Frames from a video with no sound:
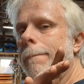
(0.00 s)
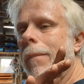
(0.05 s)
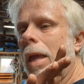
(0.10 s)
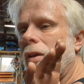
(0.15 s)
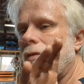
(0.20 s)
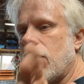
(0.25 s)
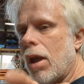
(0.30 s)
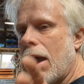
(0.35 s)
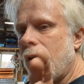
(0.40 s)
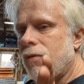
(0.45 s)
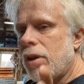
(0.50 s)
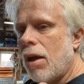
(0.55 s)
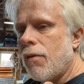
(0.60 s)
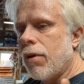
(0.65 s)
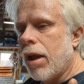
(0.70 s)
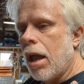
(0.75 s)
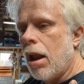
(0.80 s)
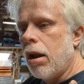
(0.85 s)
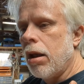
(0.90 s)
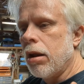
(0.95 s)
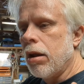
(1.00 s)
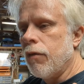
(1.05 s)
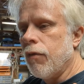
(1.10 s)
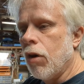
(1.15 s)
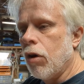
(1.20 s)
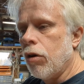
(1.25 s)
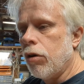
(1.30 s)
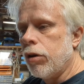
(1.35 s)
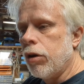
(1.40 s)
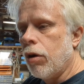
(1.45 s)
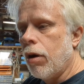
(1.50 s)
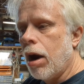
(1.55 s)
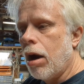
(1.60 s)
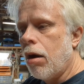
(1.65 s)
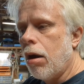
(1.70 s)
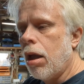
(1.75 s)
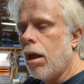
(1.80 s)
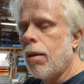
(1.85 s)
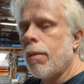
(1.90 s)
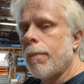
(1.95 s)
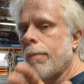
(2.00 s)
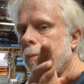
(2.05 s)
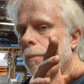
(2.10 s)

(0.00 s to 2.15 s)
If you have to have a catalytic converter in your area,